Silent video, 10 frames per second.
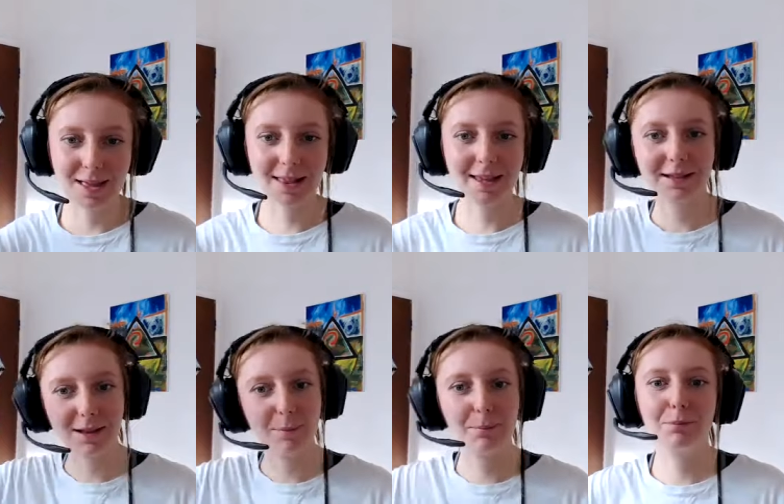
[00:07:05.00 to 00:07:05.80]
there like
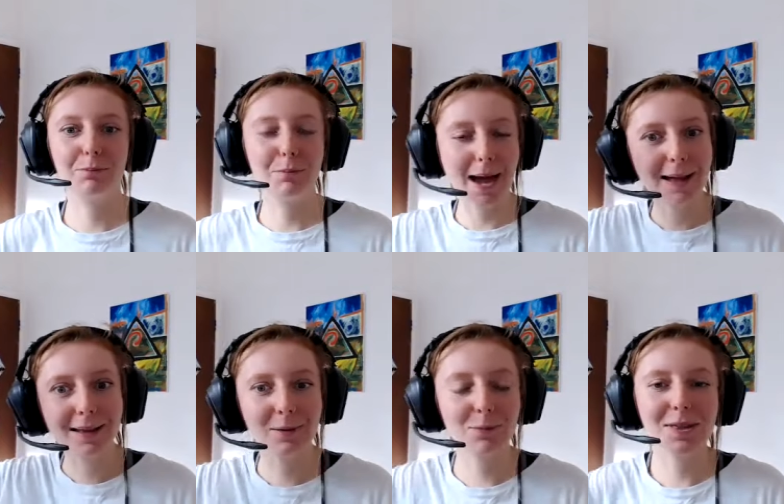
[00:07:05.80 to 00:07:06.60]
some man
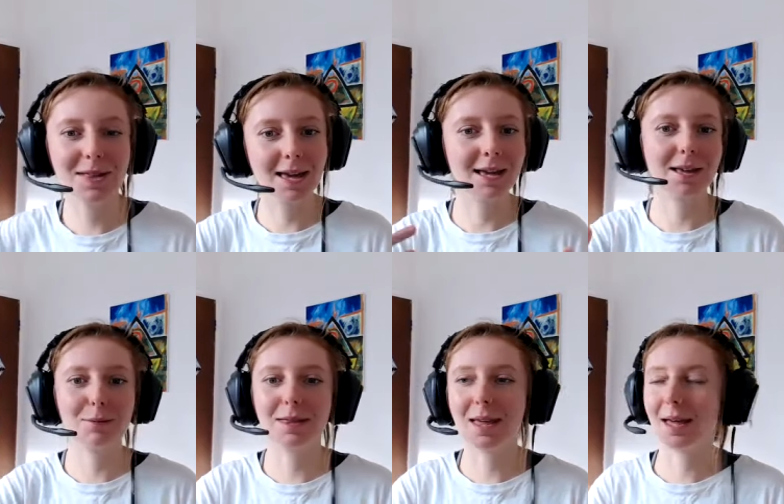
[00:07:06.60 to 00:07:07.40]
had been taking
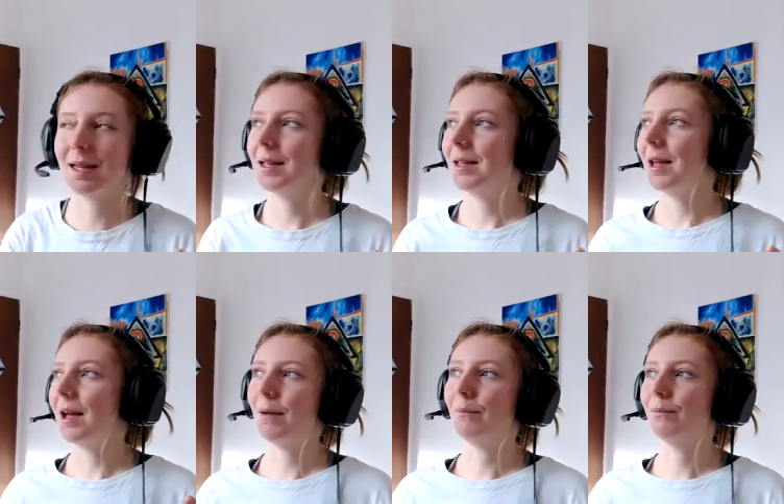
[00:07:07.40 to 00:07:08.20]
me there
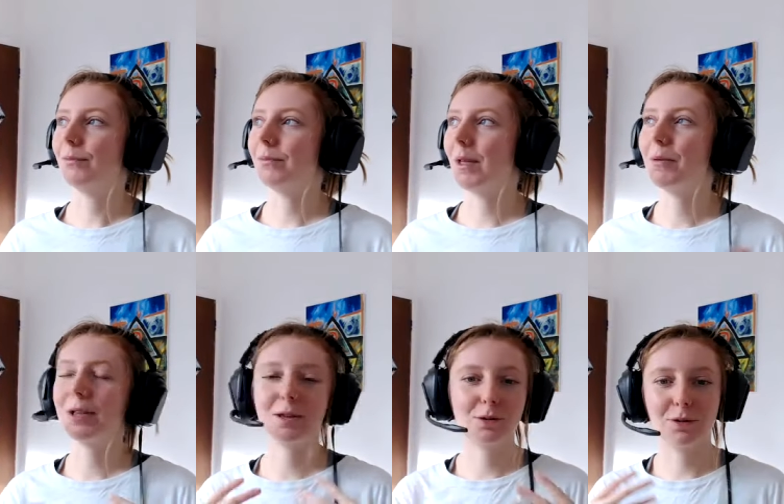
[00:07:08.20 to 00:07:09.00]
um, i'm
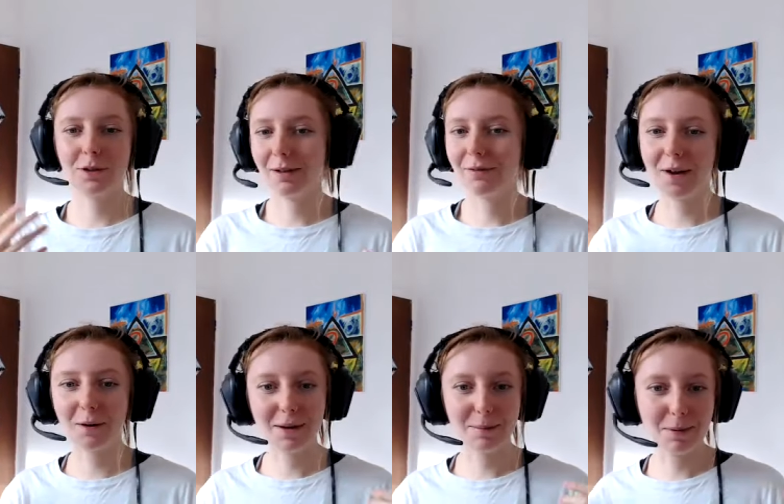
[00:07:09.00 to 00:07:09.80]
pretty sure that i've
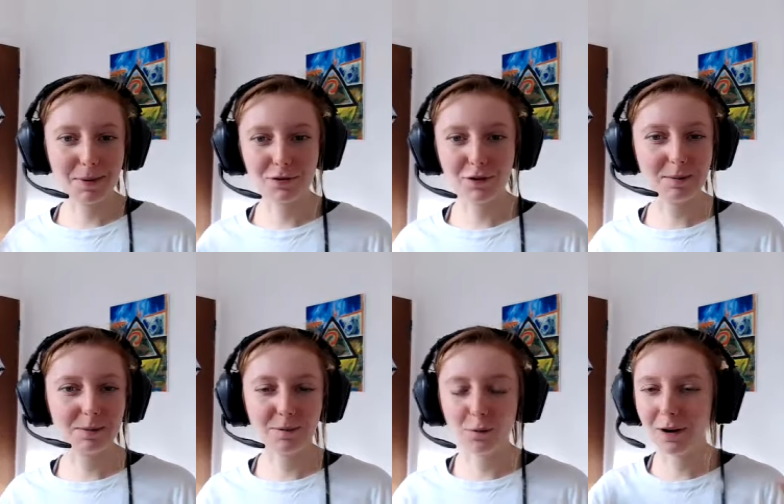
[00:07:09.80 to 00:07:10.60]
felt him in my dreams
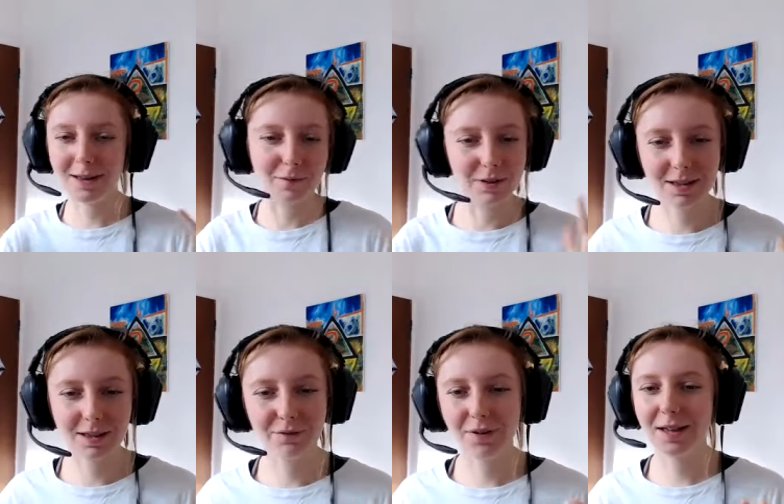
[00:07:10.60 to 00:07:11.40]
before i never see
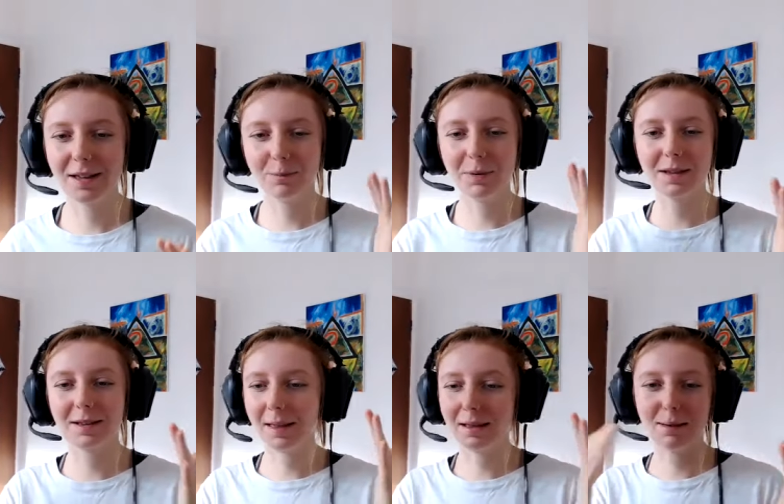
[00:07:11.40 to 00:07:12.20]
the face but it's
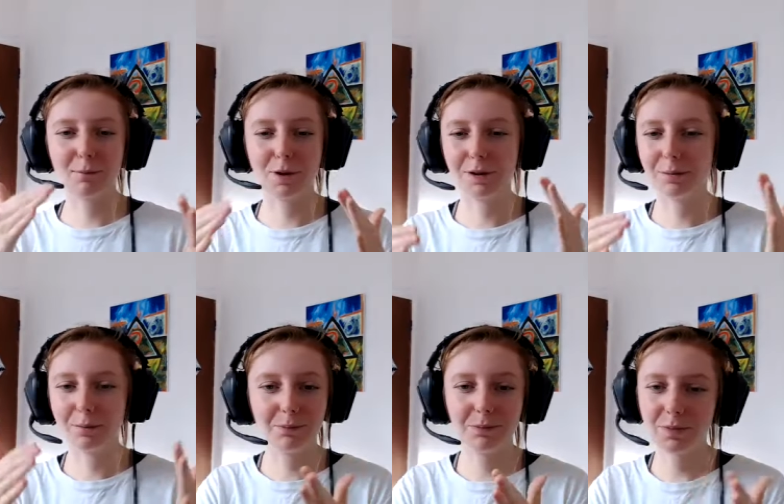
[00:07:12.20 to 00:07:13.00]
like someone
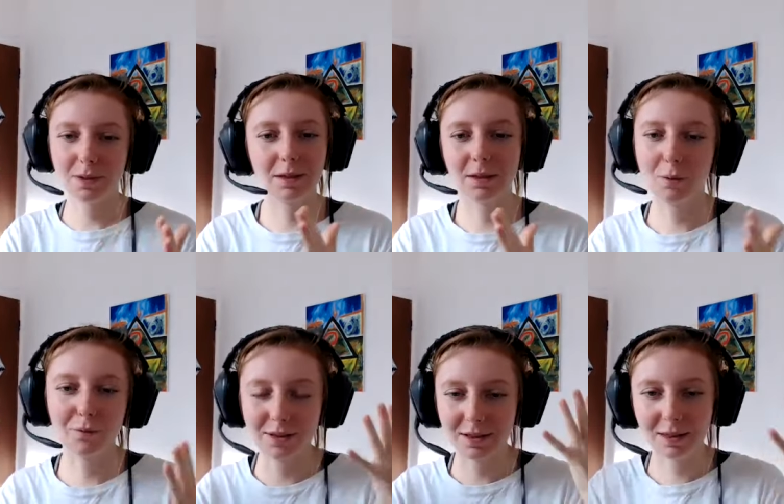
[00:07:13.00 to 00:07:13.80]

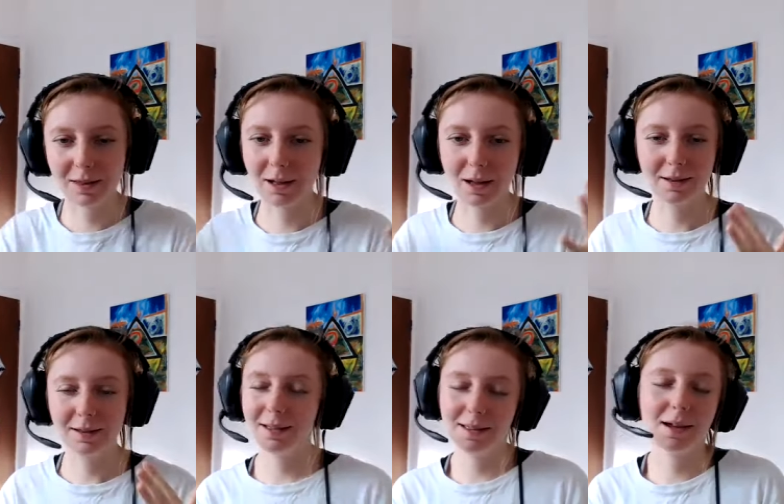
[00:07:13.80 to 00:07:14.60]
obviously that
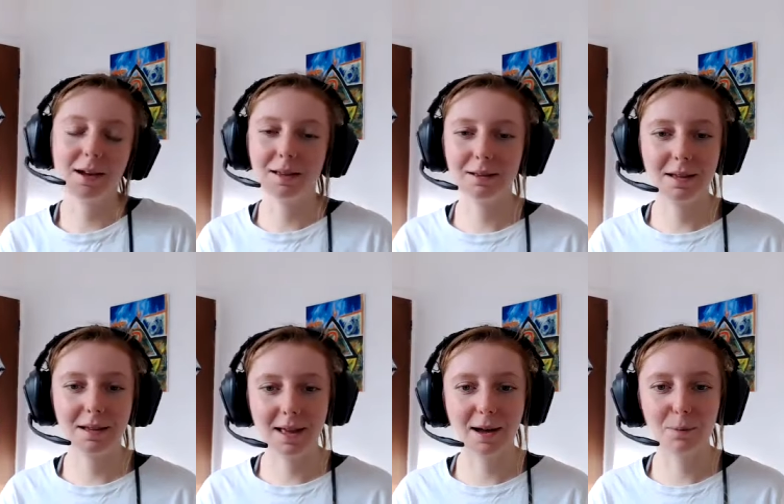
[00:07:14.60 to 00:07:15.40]
yeah is,
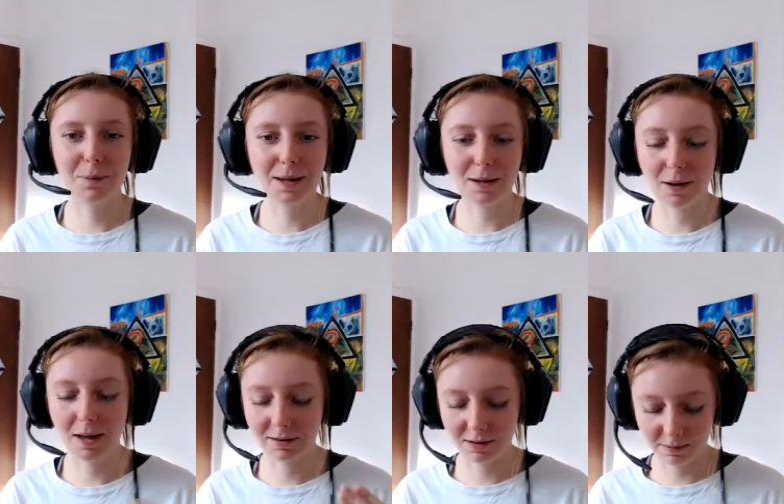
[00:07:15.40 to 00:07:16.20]
is helping
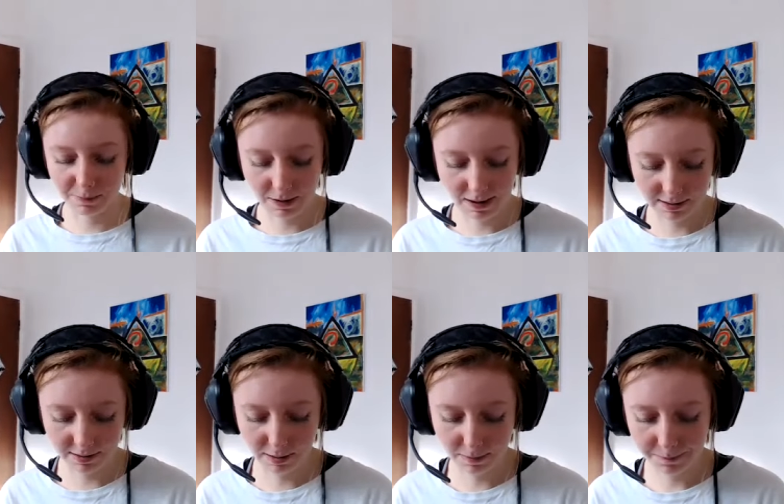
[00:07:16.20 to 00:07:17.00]
as a spirit as
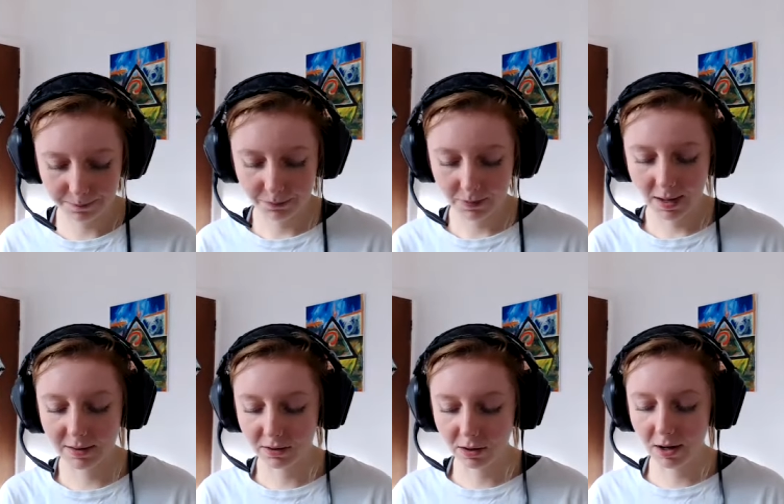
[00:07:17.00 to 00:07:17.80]
a
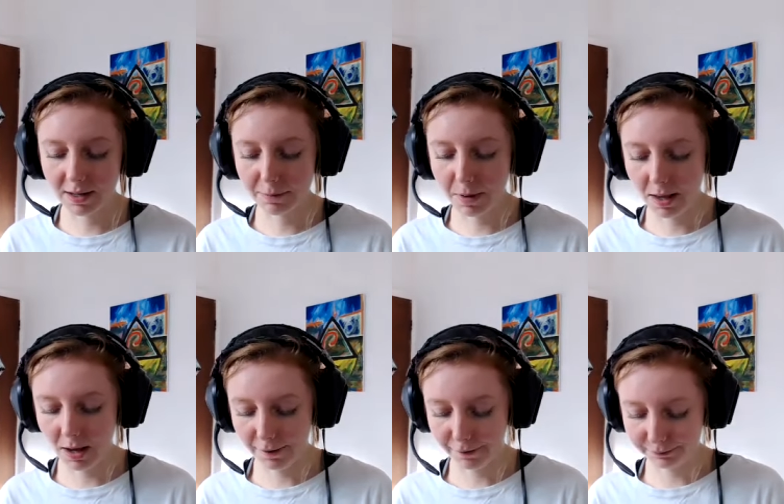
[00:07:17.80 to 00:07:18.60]
as a guide in my
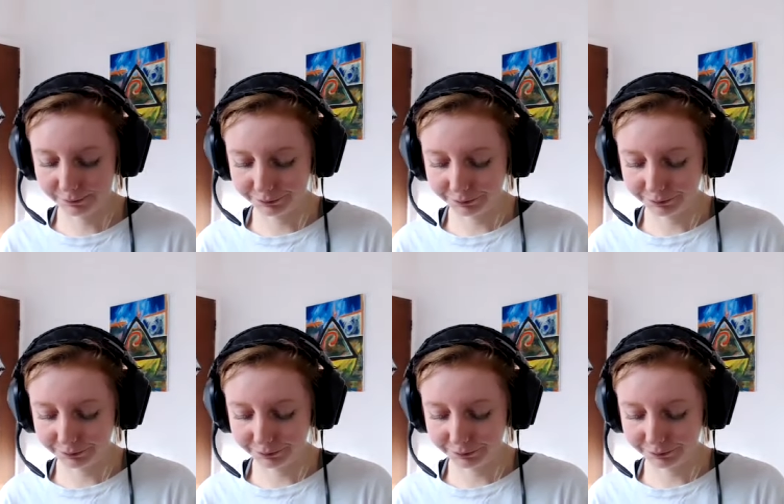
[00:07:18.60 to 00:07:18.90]
life